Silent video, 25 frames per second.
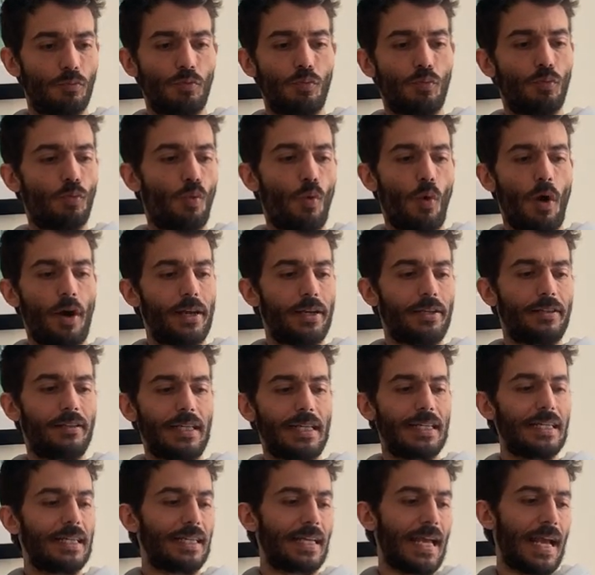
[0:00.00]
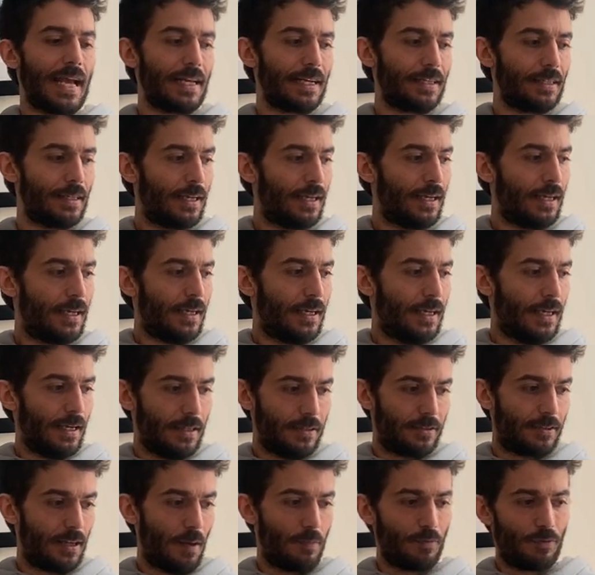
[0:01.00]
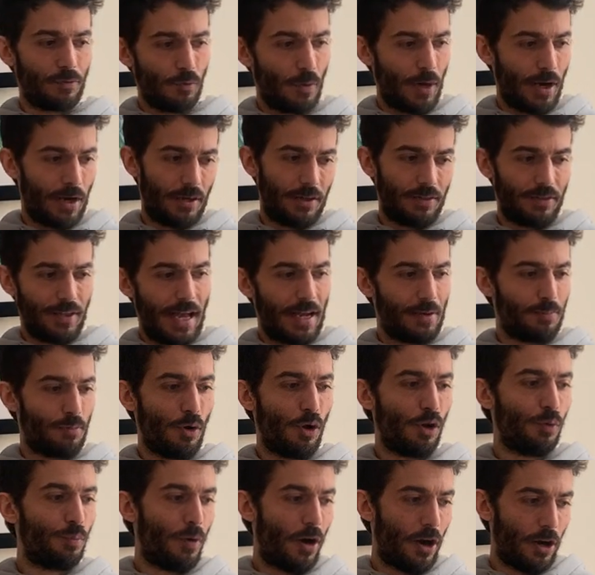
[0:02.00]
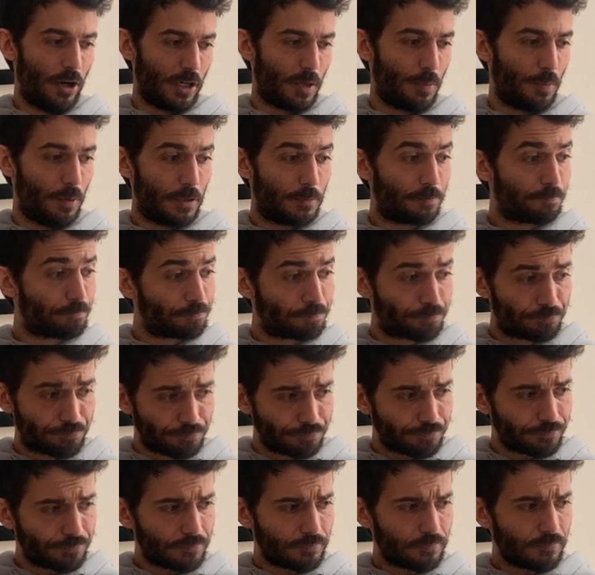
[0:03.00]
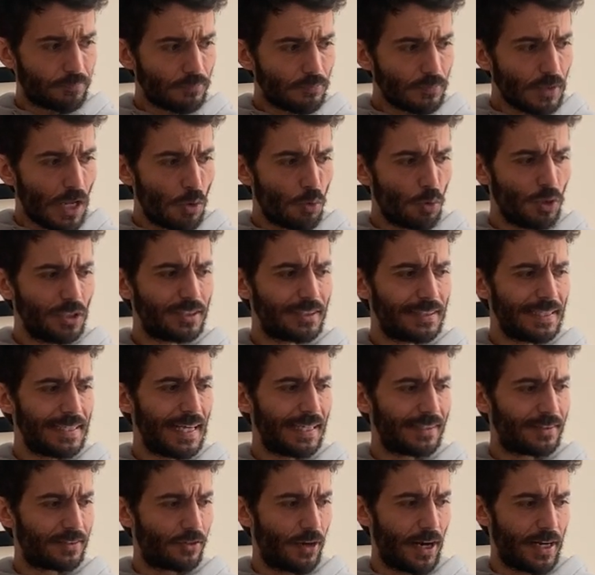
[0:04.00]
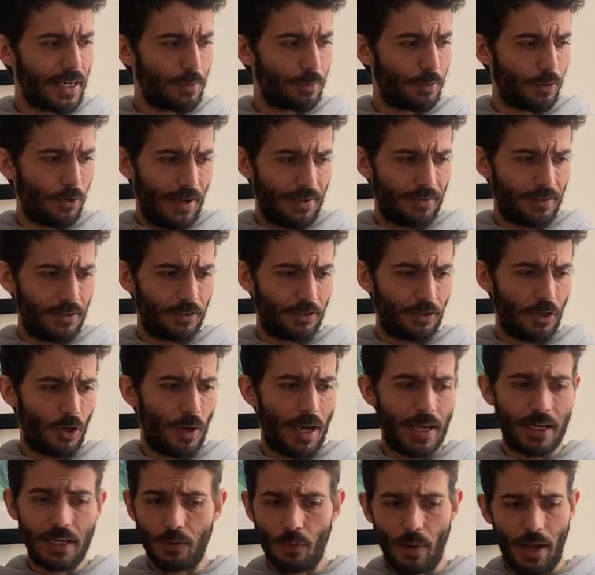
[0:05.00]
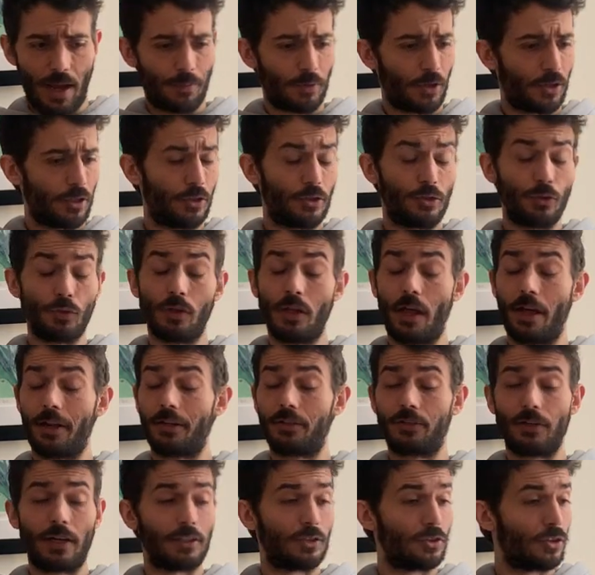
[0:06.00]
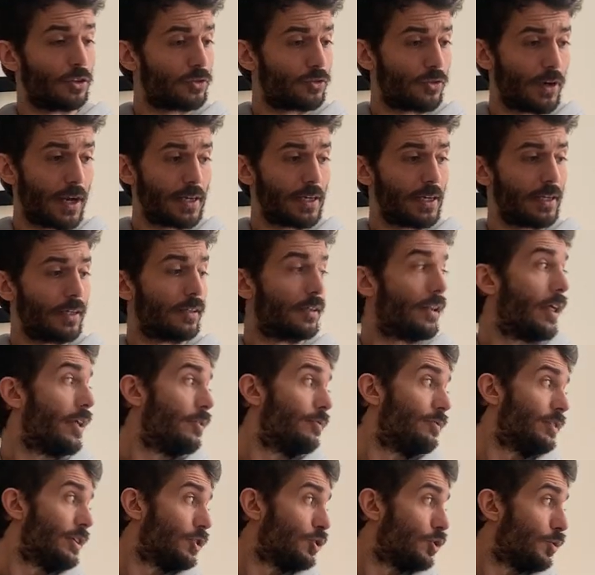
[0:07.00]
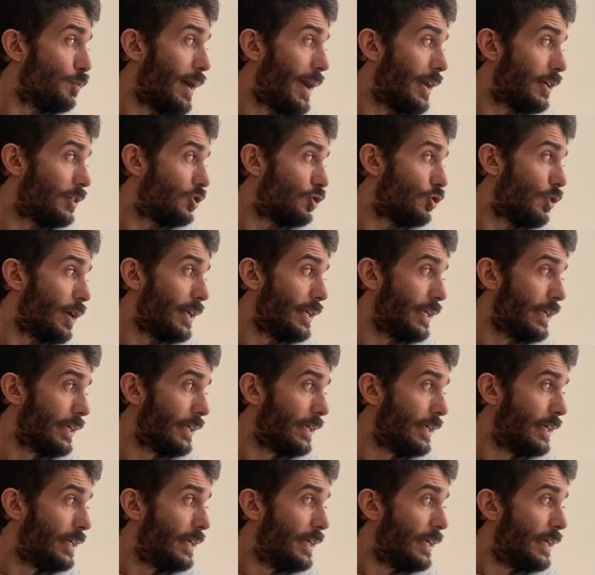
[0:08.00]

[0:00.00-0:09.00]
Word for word: what is indicated somewhere in that ballpark. But we'll see as training progresses. So anyway, I'm going to do a lot of threshold training, a lot of VO2 max training,